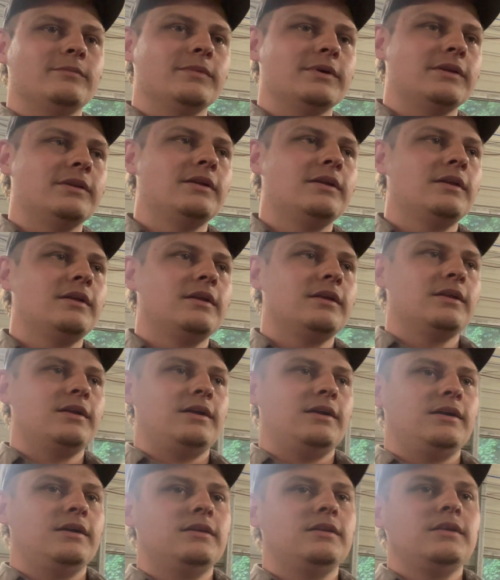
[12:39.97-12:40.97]

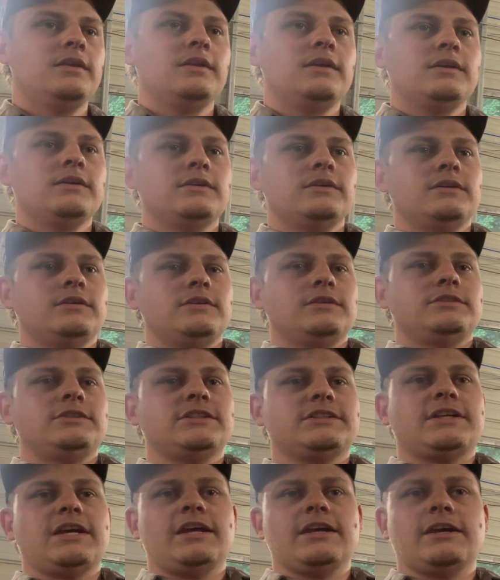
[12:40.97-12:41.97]
But
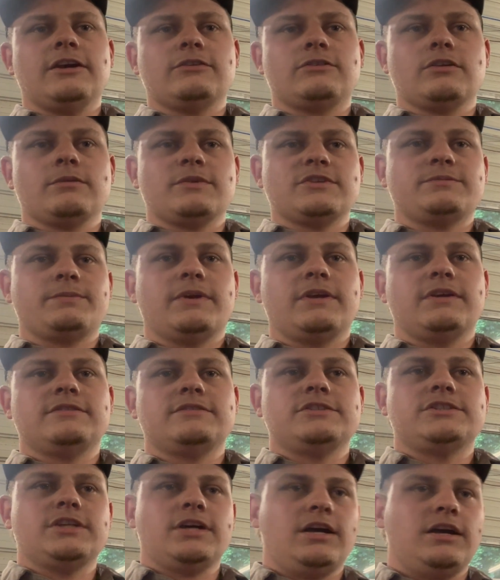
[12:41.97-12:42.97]
just got to go through my springs
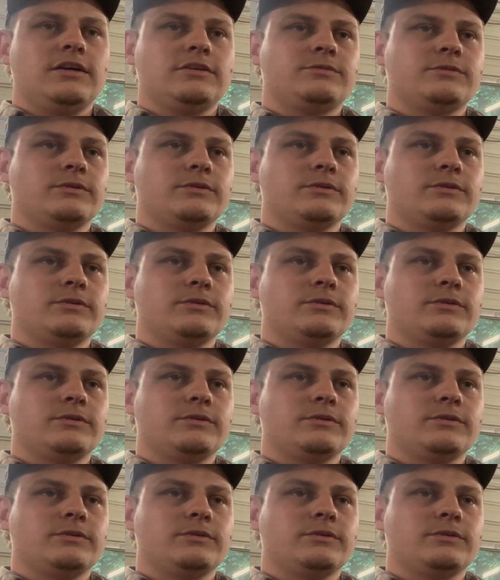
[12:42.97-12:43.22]
and shocks,